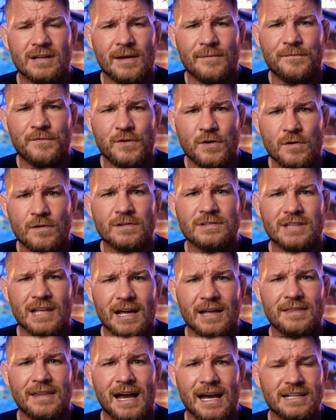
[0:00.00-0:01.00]
I'm furious
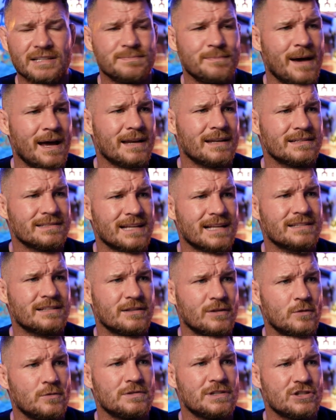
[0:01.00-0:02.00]
that a nice man has had
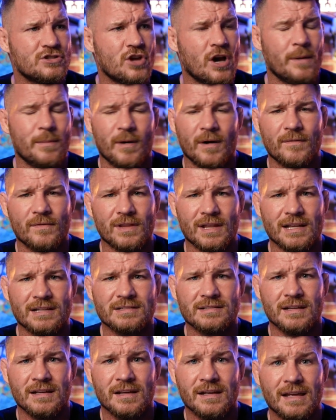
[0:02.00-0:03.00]
to lose his job over
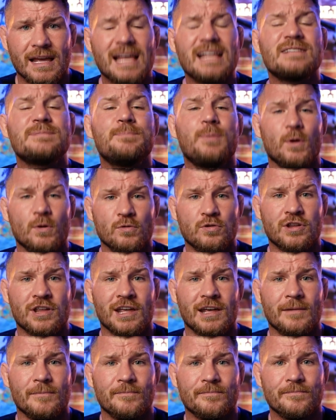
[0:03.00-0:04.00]
this. It's
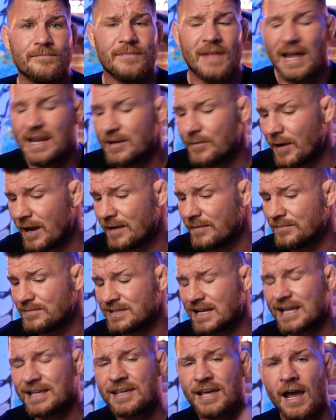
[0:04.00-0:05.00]
bullshit. Anyway,
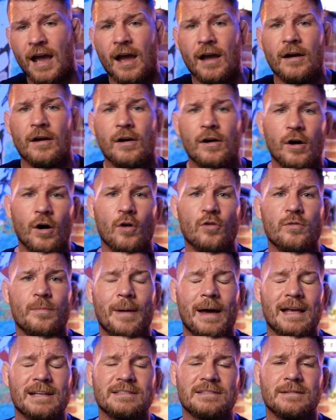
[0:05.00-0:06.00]
take care. All the
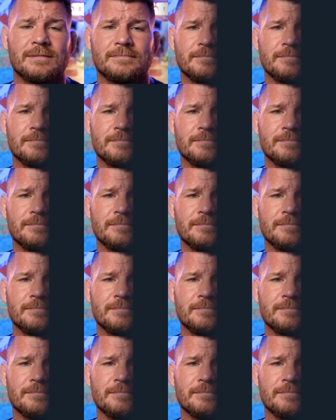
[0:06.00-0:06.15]
best.